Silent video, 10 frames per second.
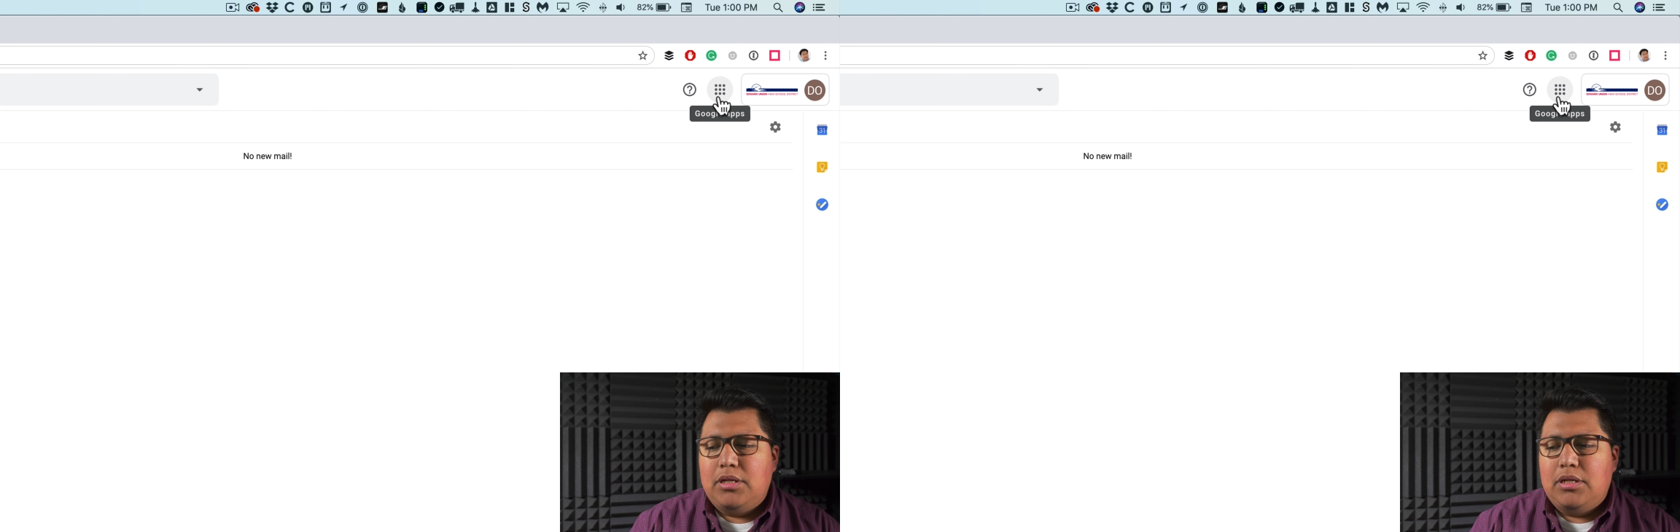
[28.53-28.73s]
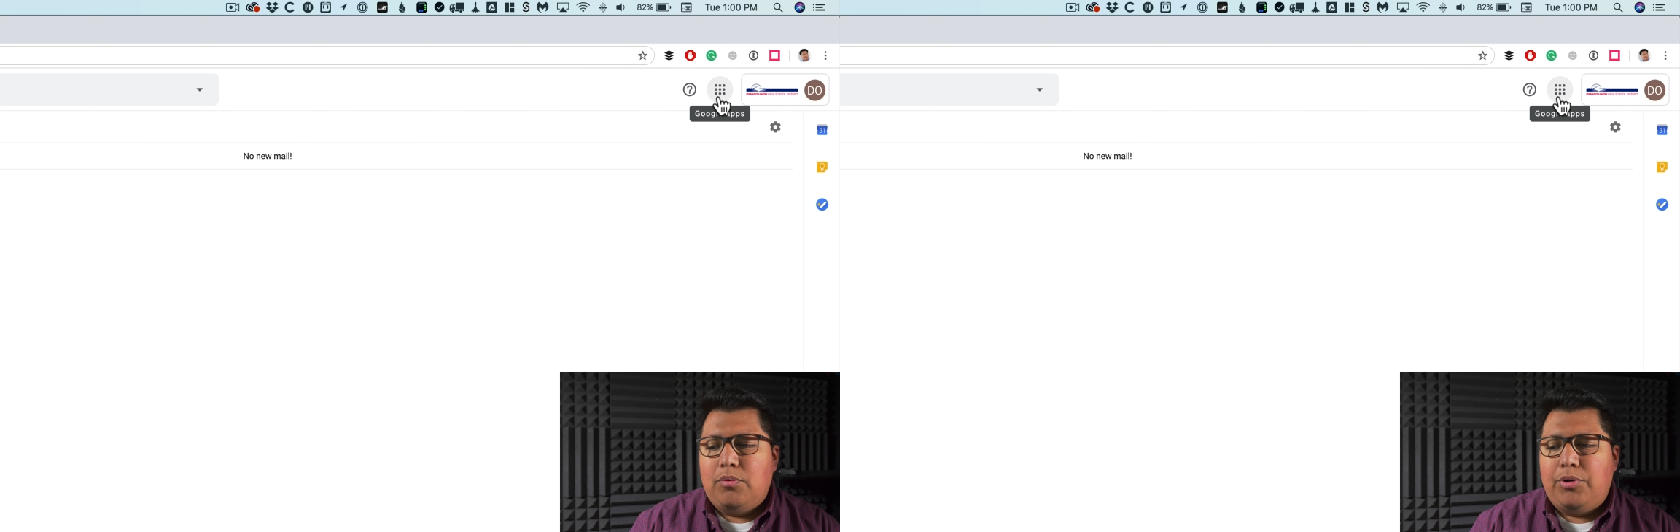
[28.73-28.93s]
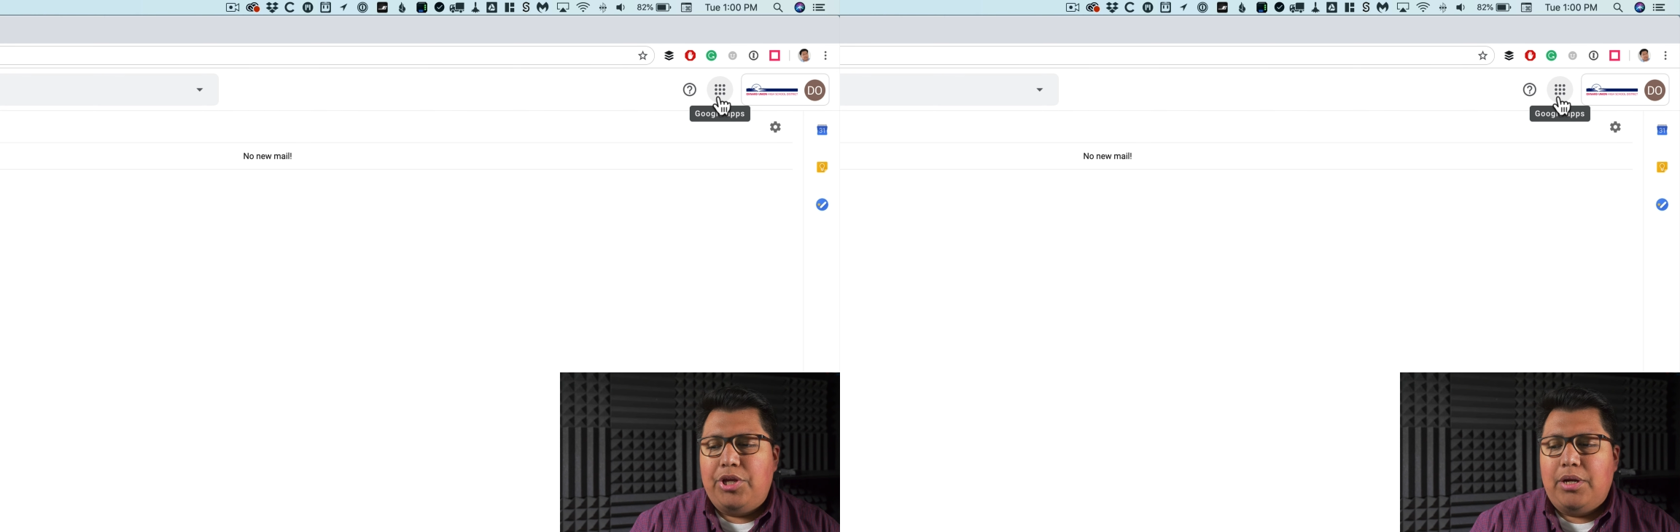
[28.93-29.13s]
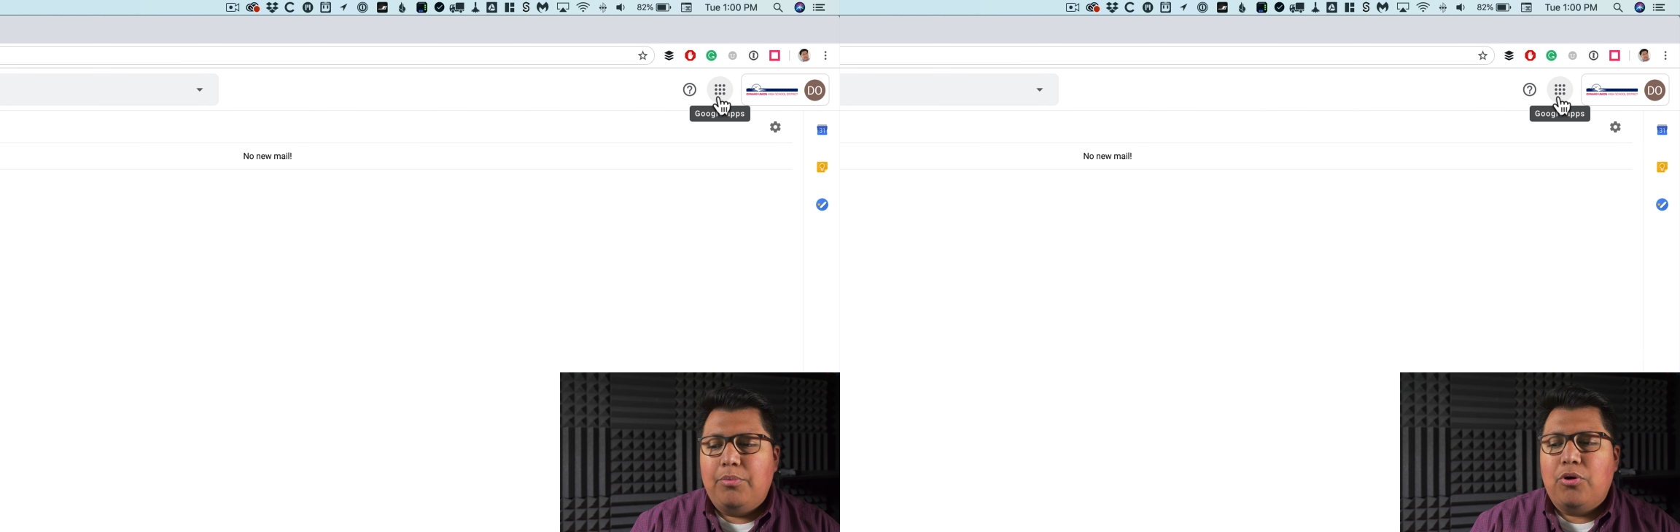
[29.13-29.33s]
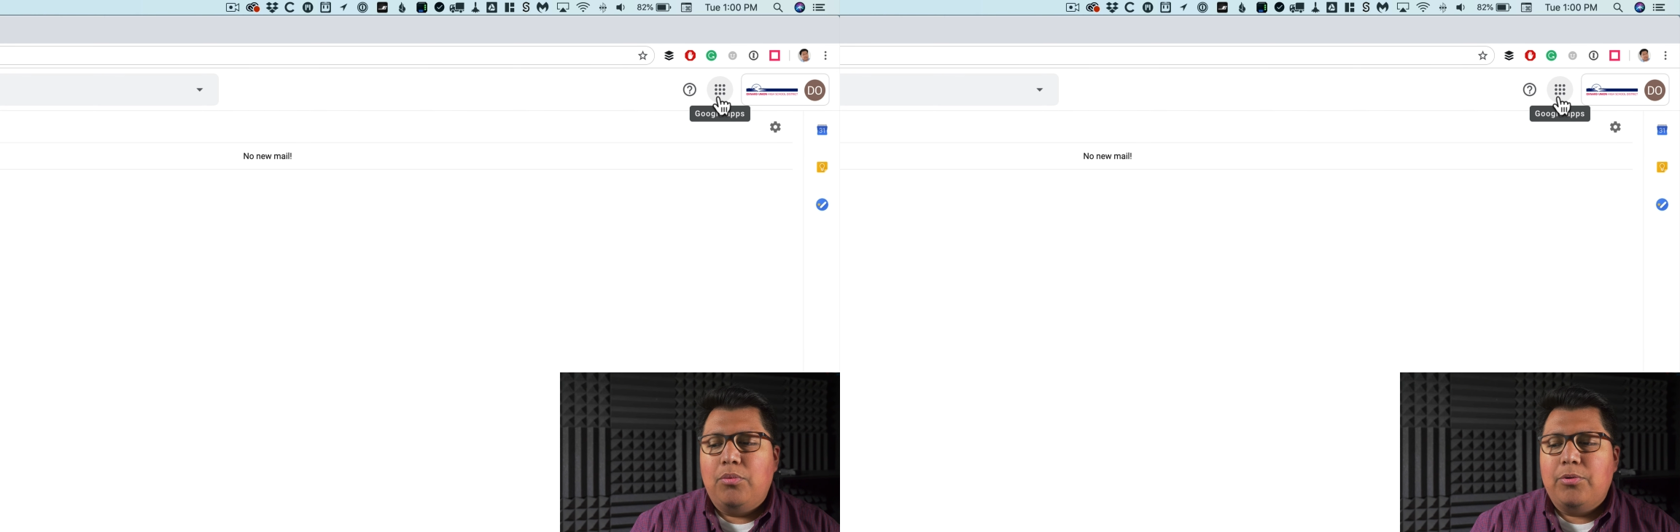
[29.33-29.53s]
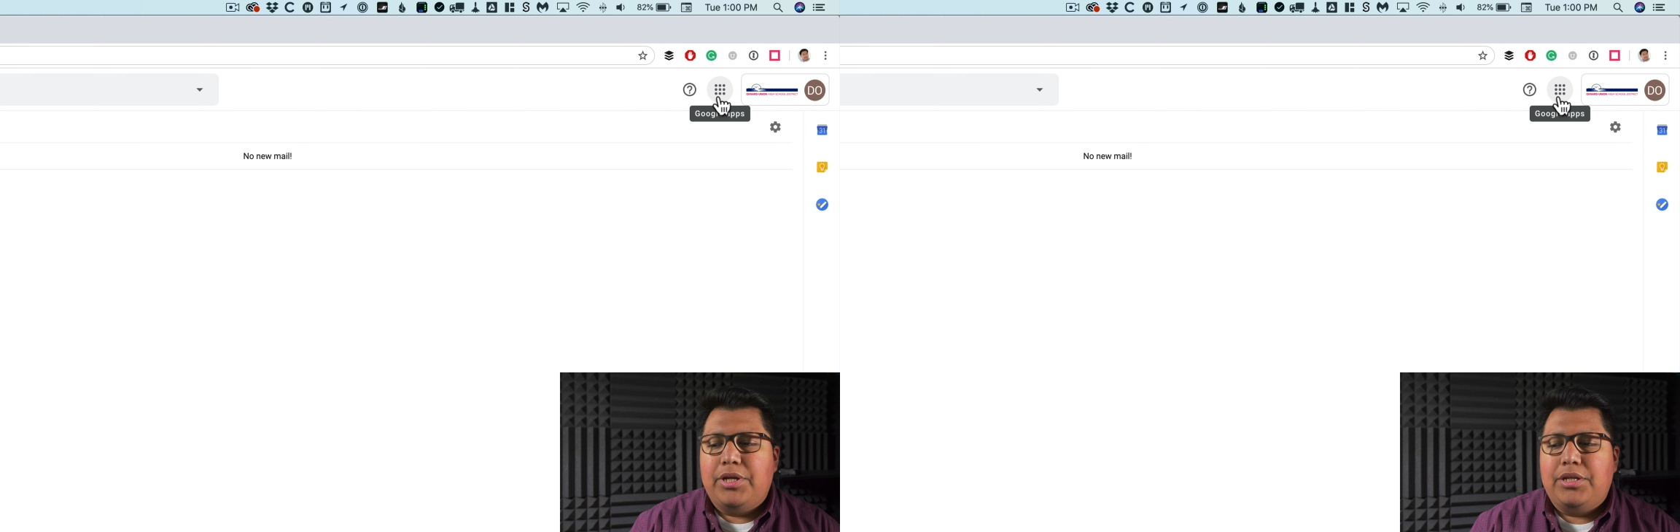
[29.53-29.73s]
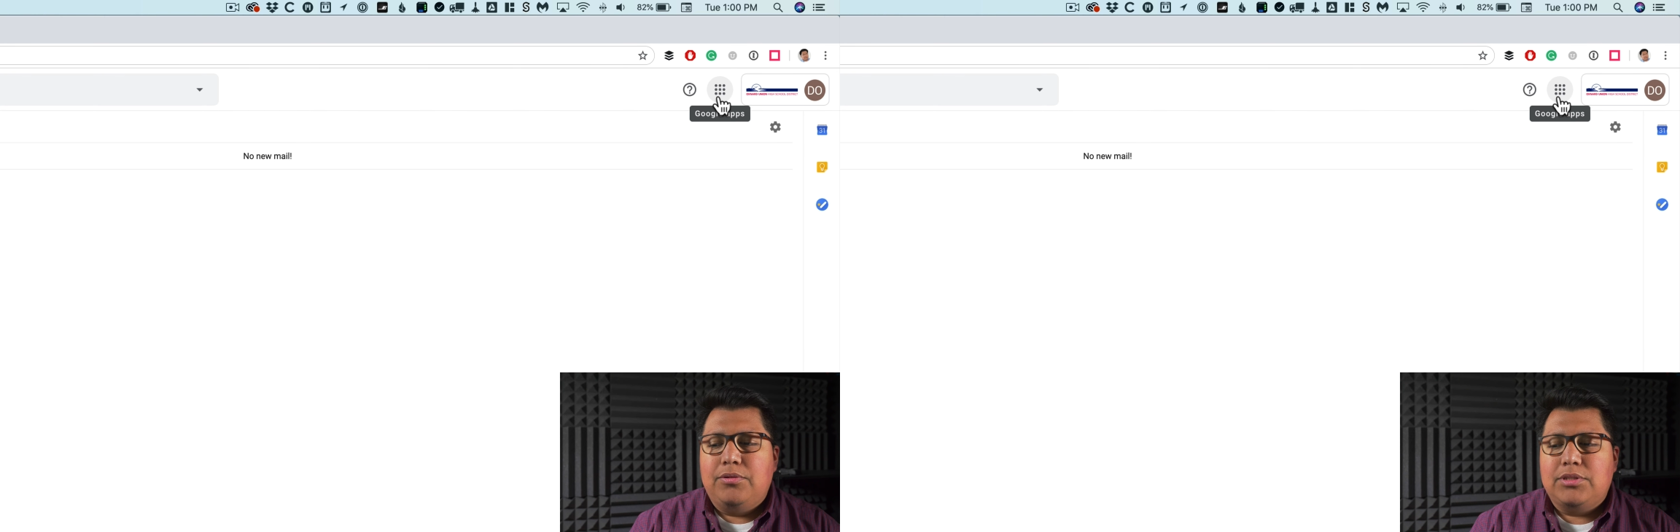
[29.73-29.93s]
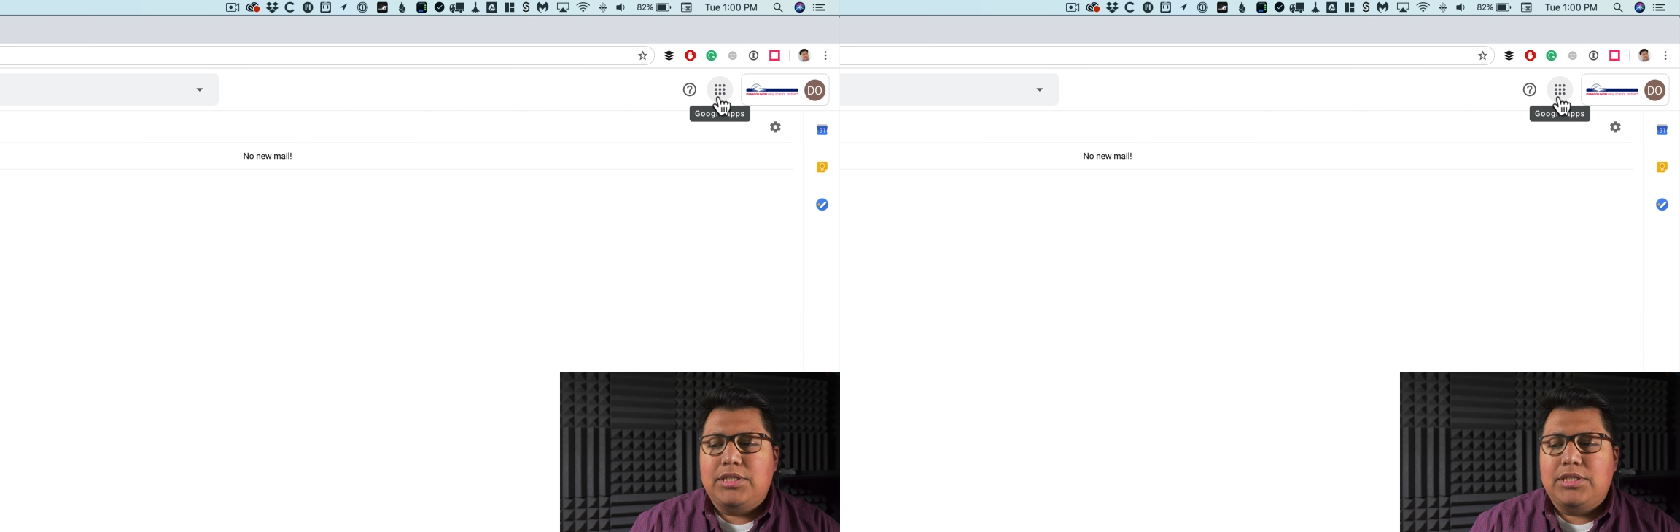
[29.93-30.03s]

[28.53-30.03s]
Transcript: When you hover over it, you'll see